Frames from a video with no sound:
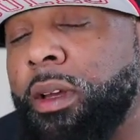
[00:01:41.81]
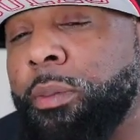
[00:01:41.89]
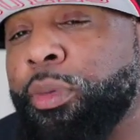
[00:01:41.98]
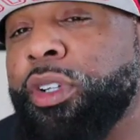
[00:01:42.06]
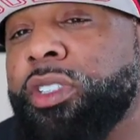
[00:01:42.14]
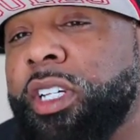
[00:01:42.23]

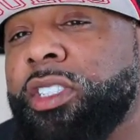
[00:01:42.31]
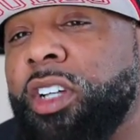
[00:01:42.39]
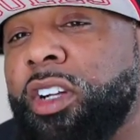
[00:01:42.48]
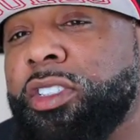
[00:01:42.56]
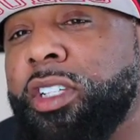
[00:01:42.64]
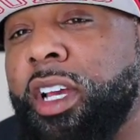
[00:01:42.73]
Appreciate
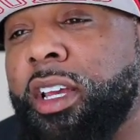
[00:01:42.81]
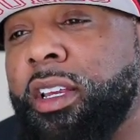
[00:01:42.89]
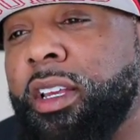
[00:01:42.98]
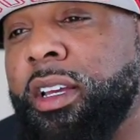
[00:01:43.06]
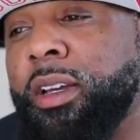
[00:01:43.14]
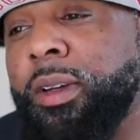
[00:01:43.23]
y'all checking
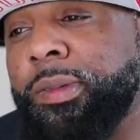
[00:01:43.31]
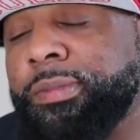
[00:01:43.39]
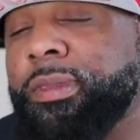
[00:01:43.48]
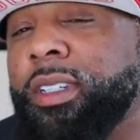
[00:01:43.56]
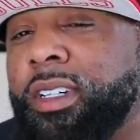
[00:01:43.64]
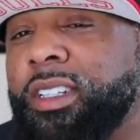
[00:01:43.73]
in.
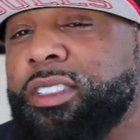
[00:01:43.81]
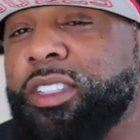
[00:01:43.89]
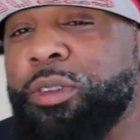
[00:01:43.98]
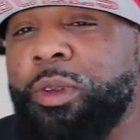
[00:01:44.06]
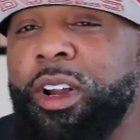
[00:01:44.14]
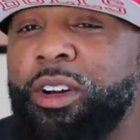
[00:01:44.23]
Let's
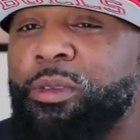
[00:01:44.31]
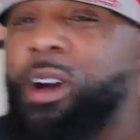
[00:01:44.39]
get ready to